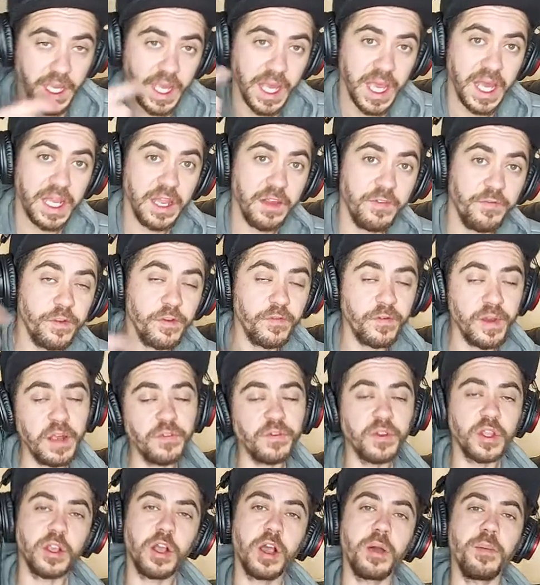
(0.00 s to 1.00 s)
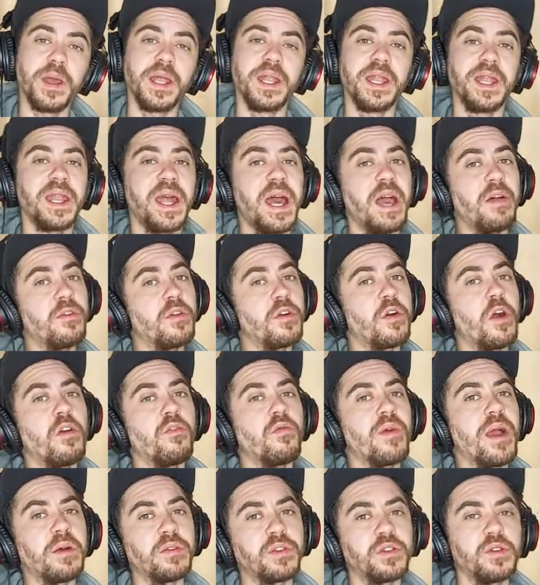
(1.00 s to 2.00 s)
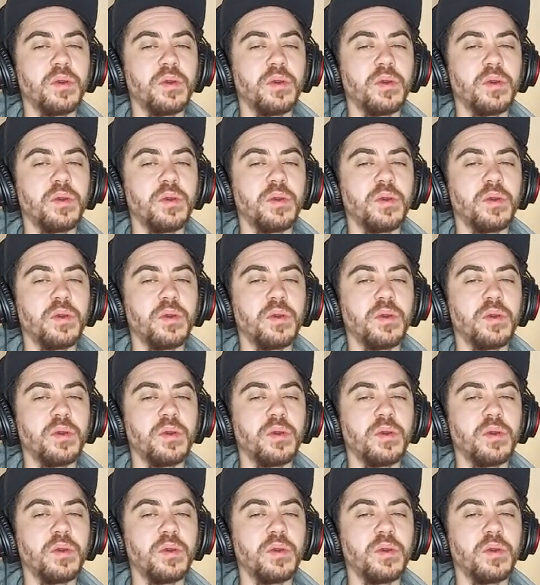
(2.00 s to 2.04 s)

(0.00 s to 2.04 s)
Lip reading: And if you've left a comment and I haven't got around